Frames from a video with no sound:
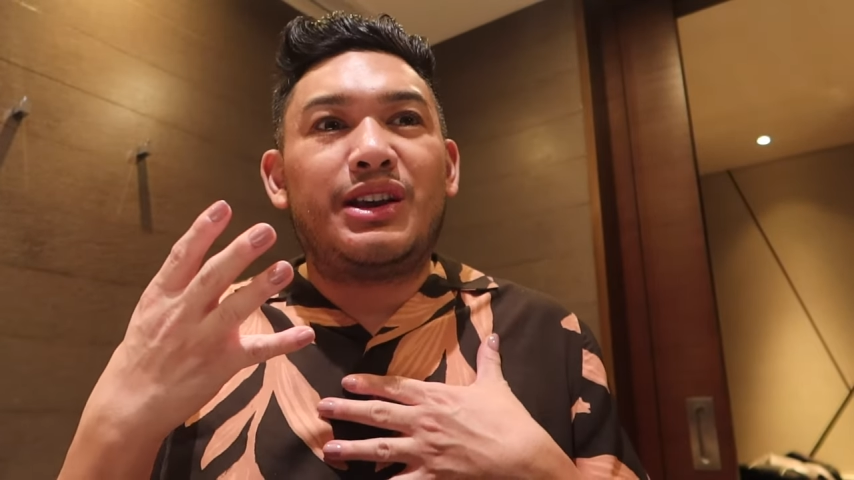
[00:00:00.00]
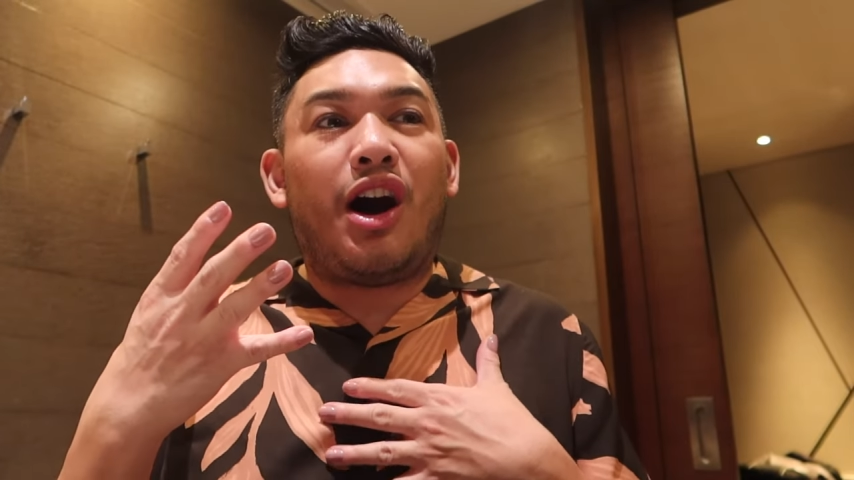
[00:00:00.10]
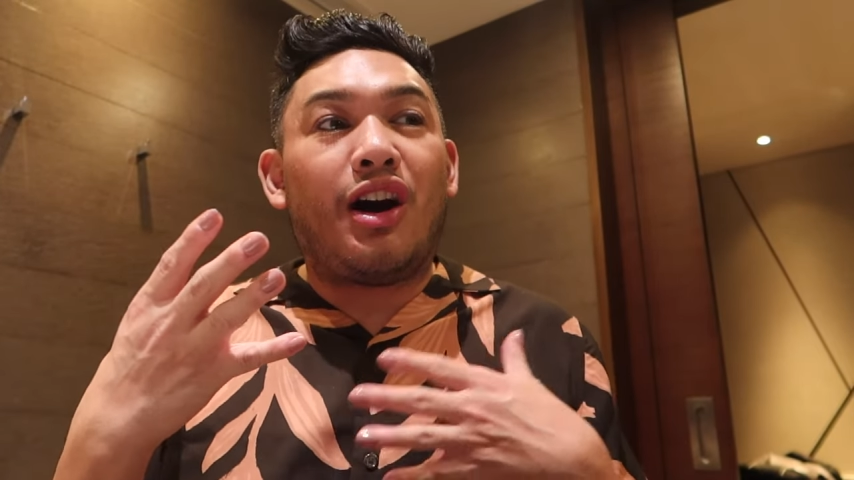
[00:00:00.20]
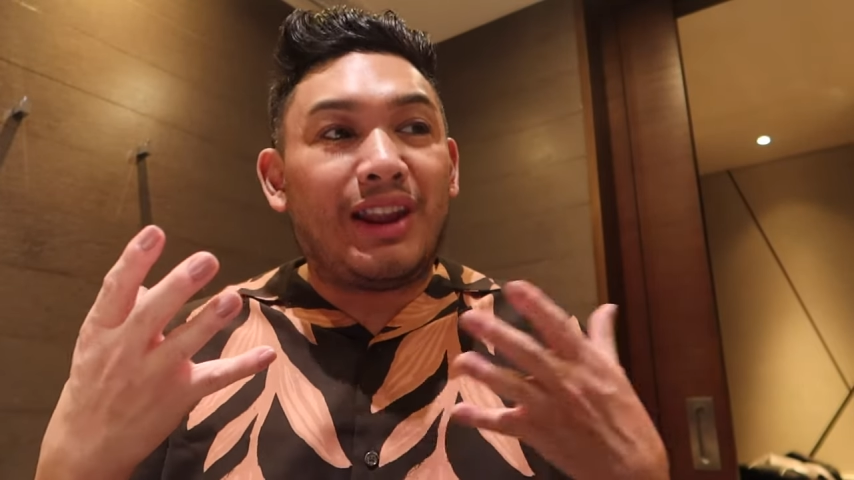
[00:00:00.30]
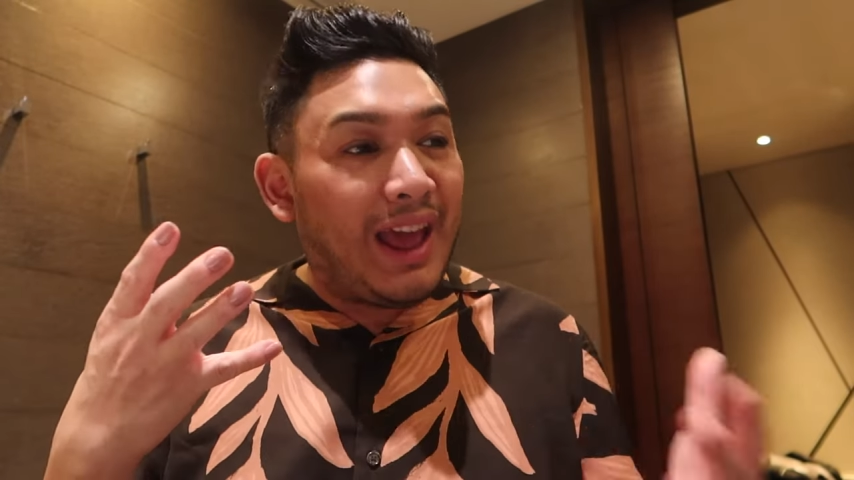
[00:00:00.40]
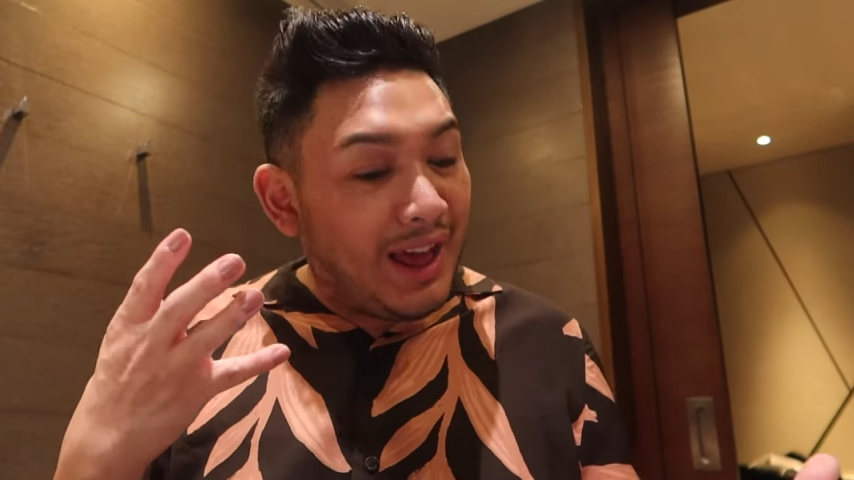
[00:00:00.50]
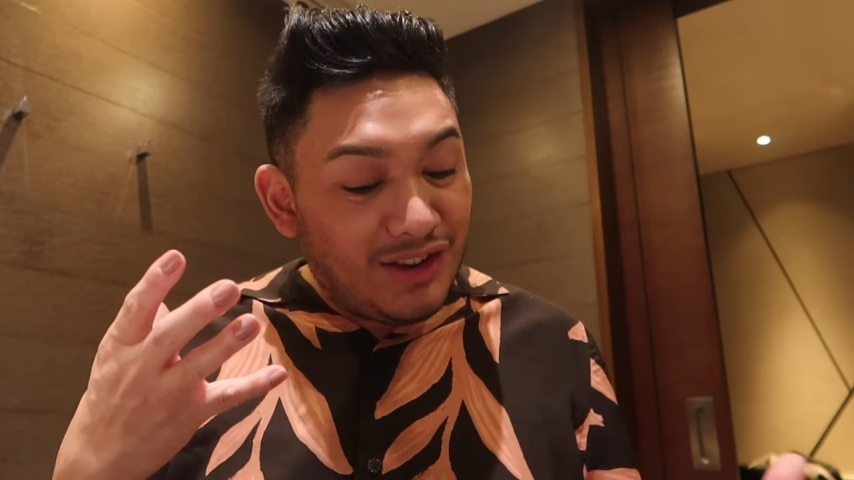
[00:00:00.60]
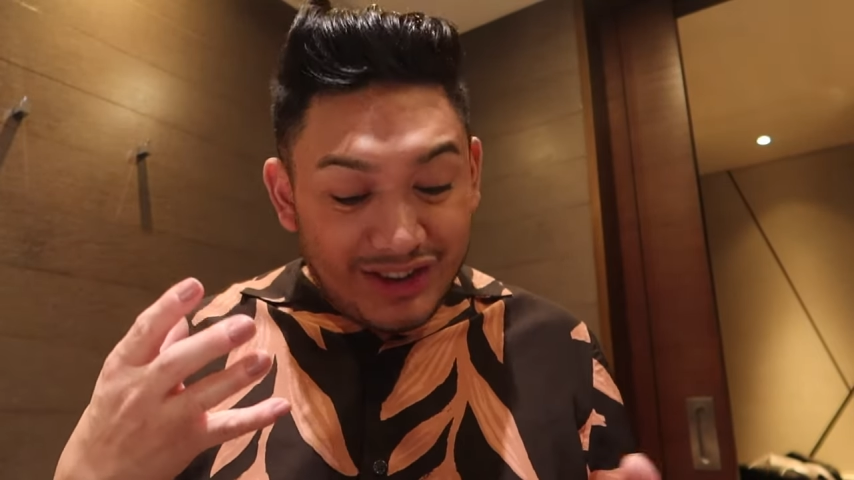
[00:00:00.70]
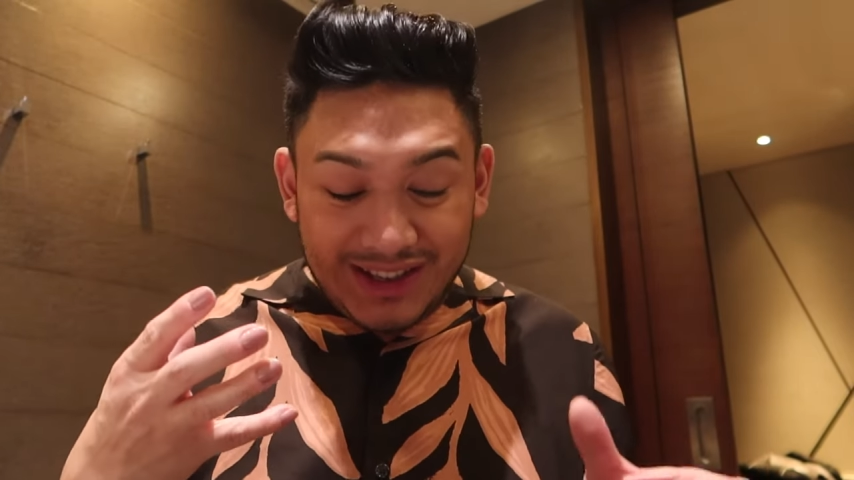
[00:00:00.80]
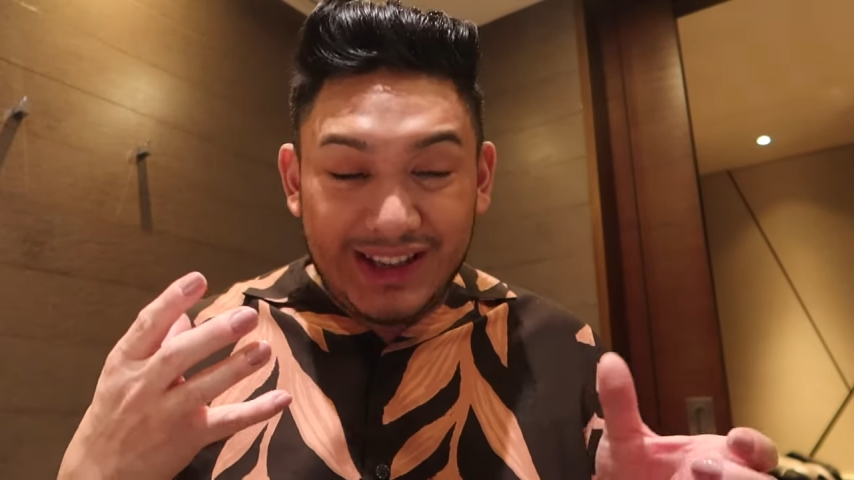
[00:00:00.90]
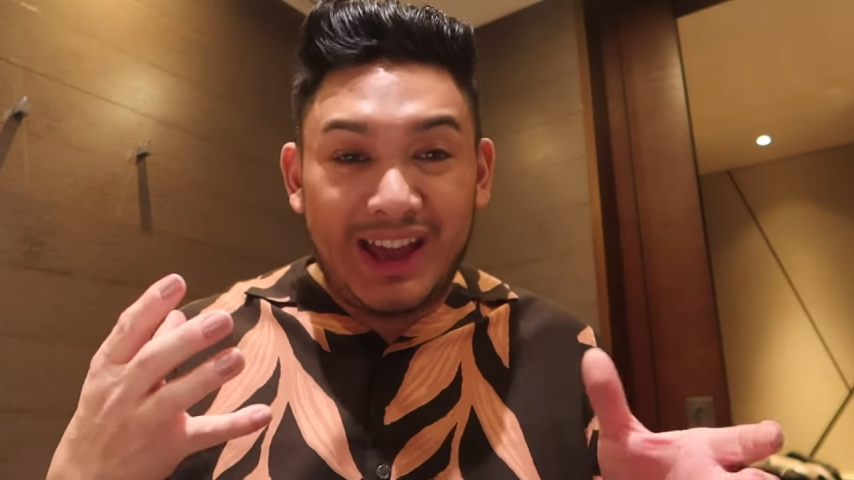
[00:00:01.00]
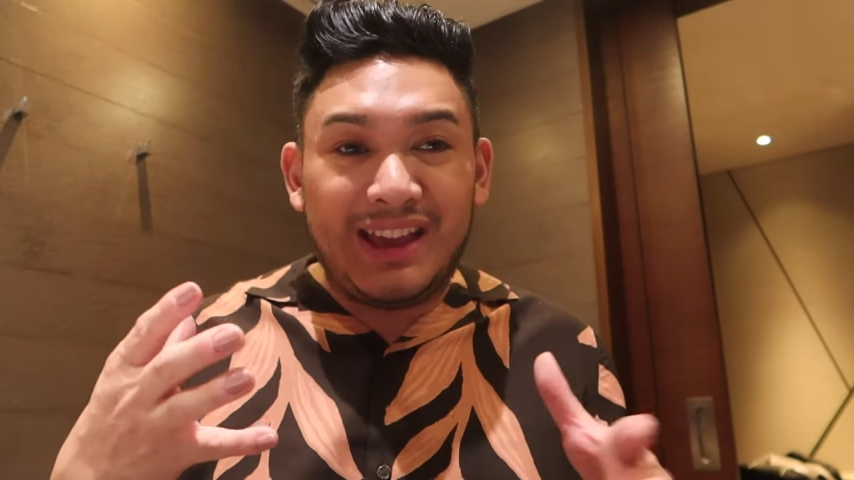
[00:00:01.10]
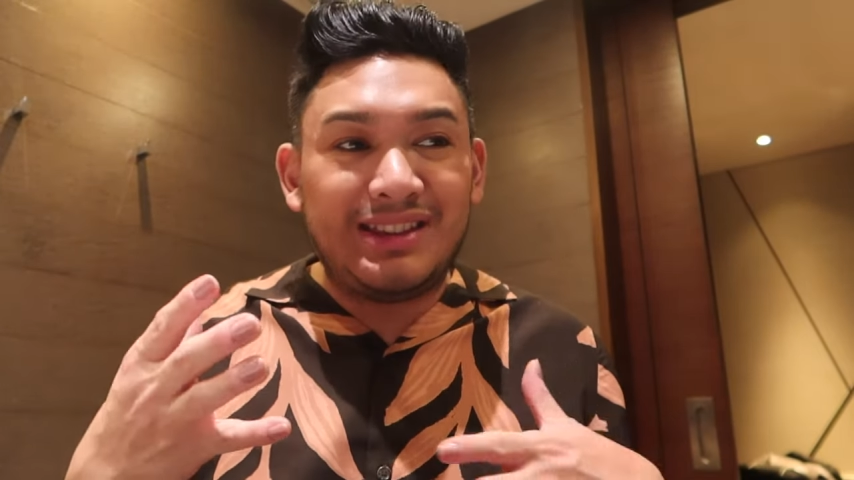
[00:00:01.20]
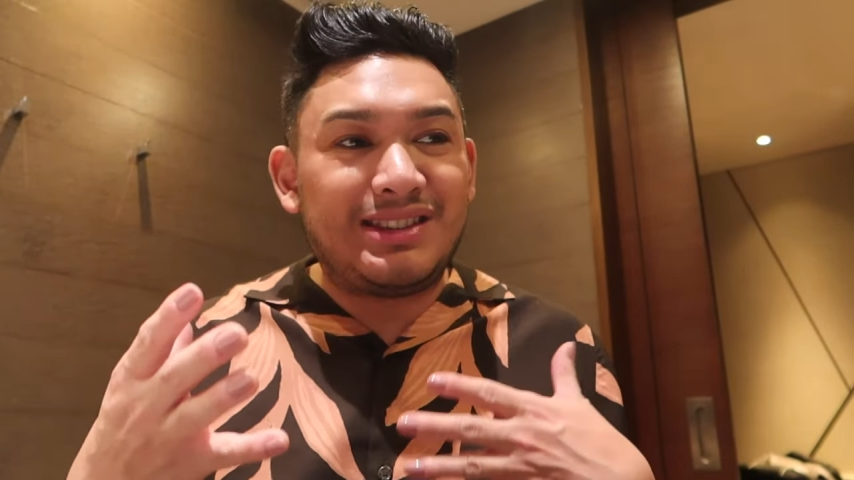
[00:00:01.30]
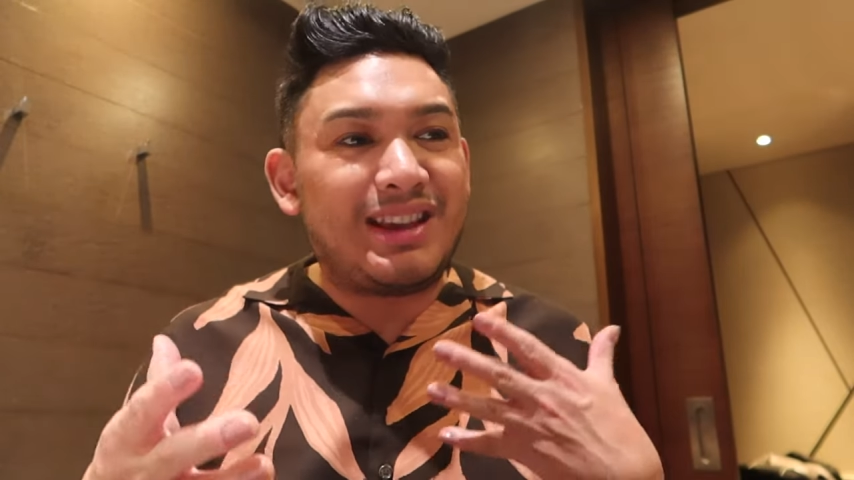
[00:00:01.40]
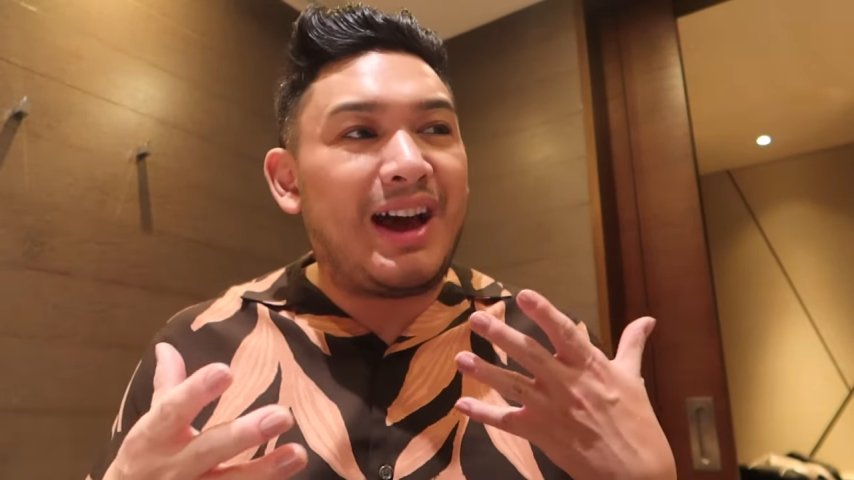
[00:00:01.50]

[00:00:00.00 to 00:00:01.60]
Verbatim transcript: on hand, just in case